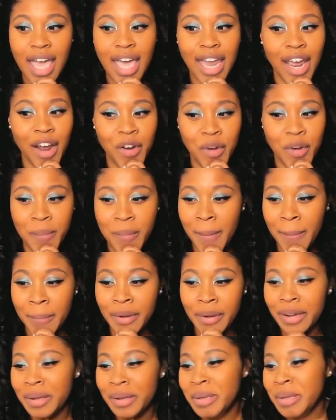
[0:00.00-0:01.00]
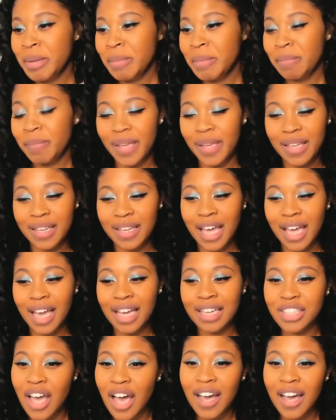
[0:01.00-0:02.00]
I remember being
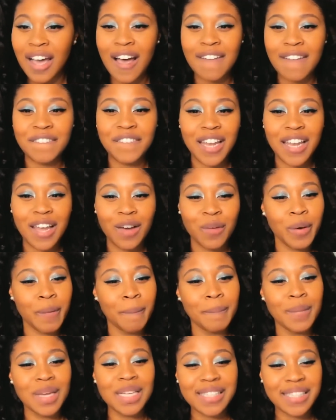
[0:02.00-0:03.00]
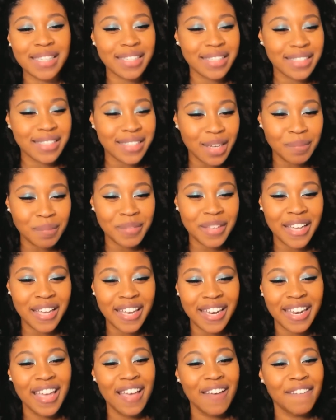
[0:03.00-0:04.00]
like, Shaka, I feel like we're missing
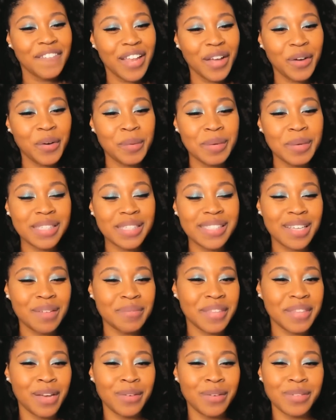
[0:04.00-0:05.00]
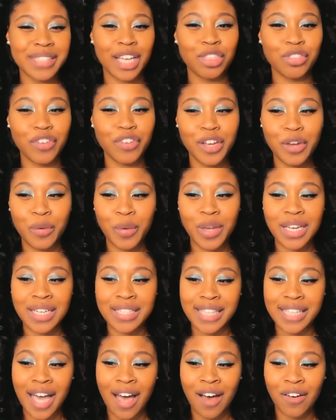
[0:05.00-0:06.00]
something. It was like 3
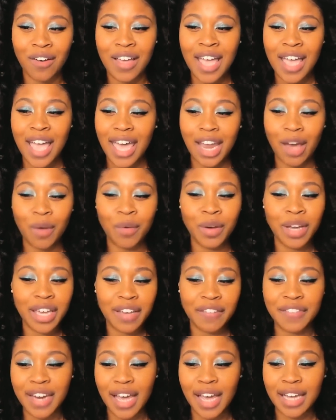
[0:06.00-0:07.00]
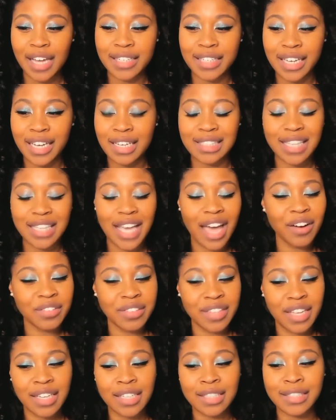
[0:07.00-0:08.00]
weeks out, and I would give an idea. He said, I
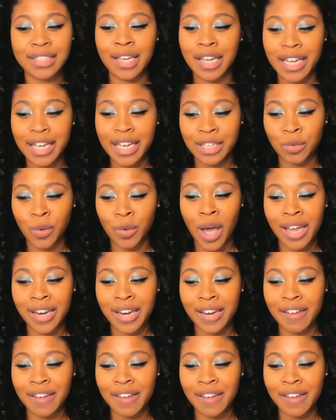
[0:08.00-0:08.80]
don't think it's it. Here's why.